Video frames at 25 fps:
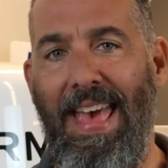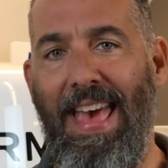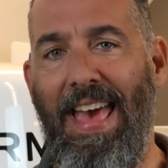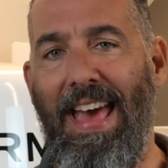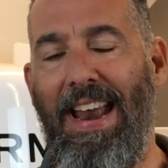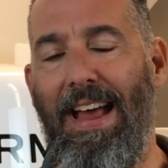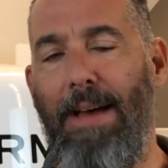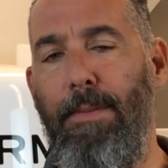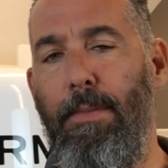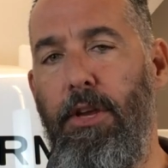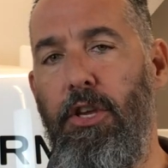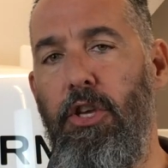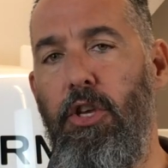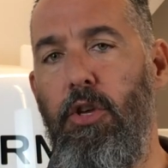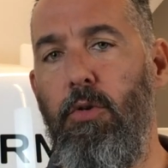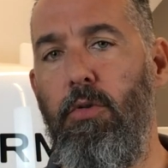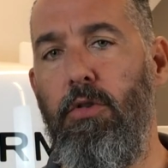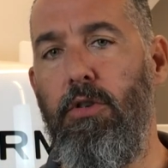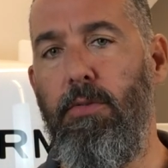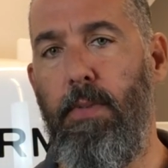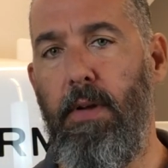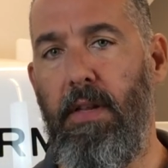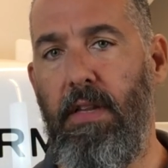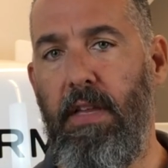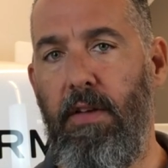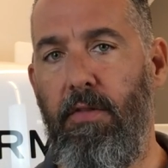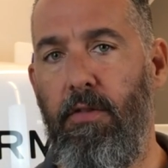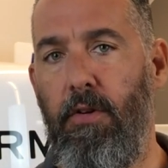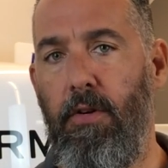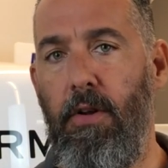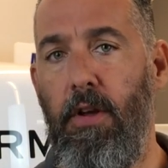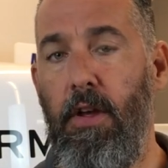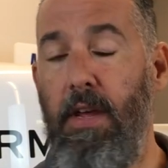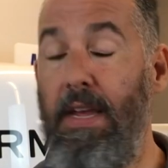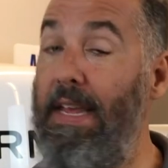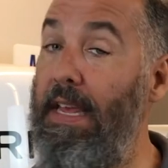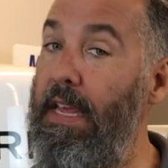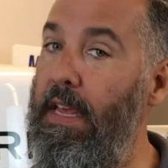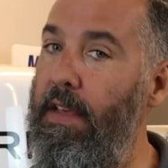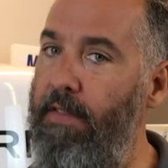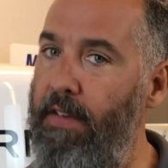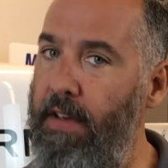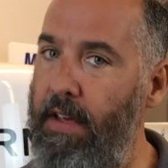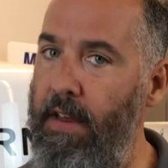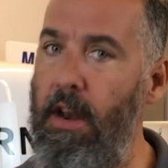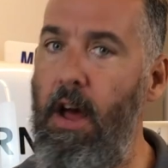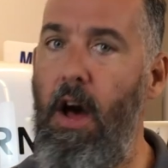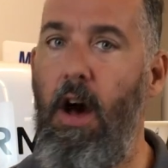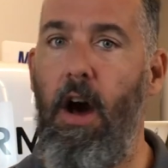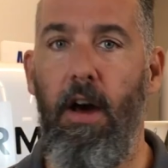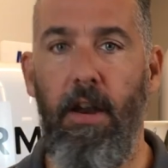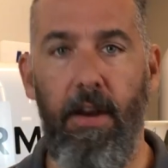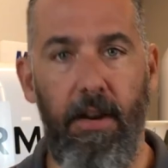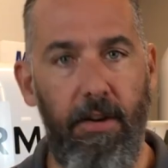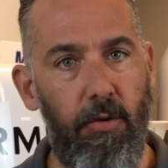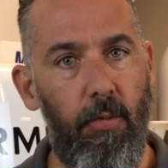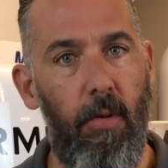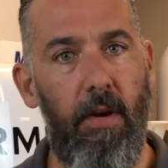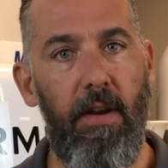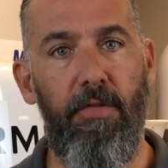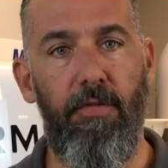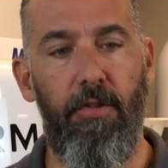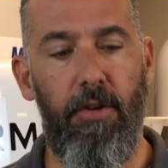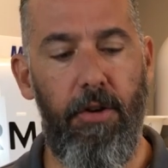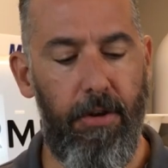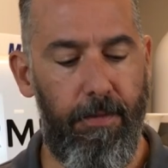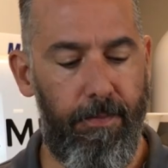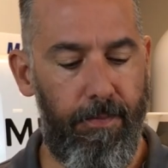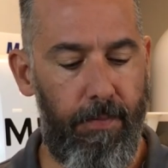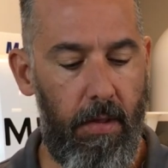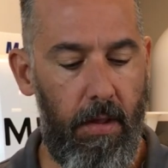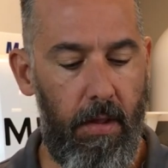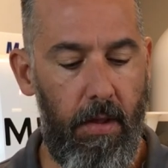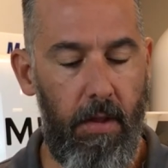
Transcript: and I'm a huge believer, even on a 20 footer.